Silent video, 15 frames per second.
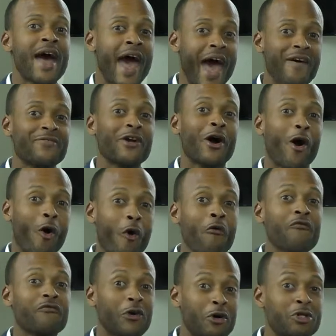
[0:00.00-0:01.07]
have their
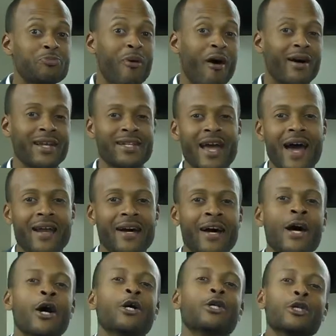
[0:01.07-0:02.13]
own first-party data.
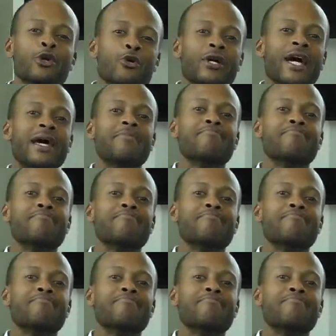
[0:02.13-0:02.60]
You can